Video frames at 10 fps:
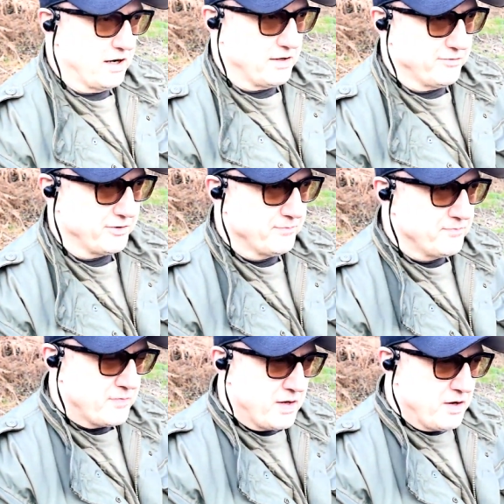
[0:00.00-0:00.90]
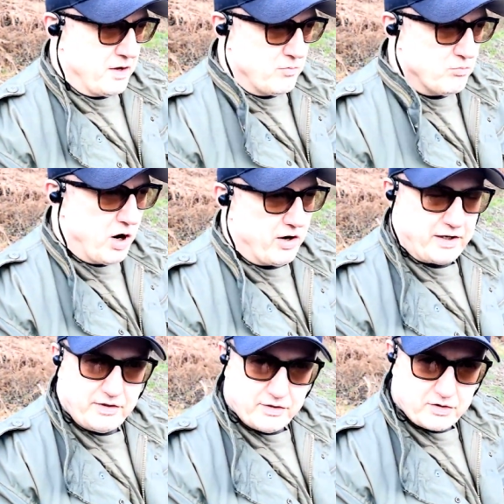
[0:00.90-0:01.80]
a kind of
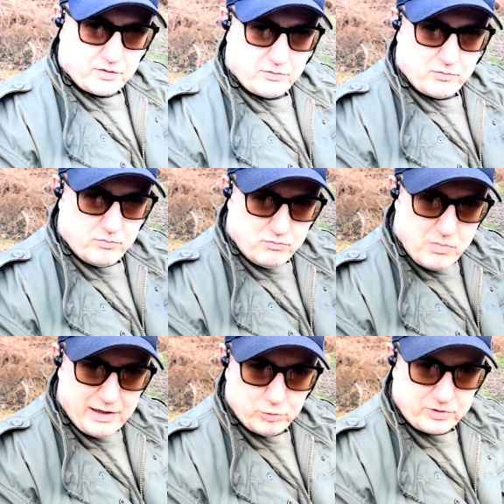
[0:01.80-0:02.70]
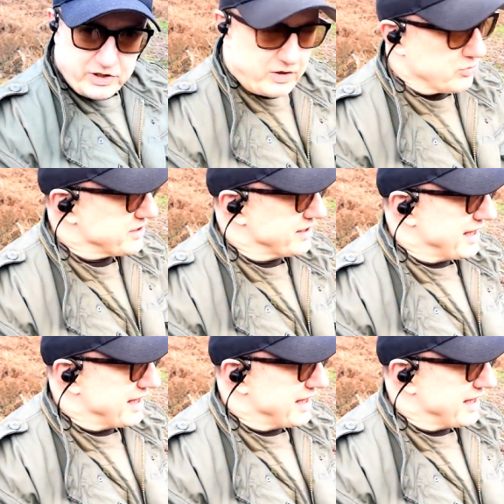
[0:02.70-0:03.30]
mind melding with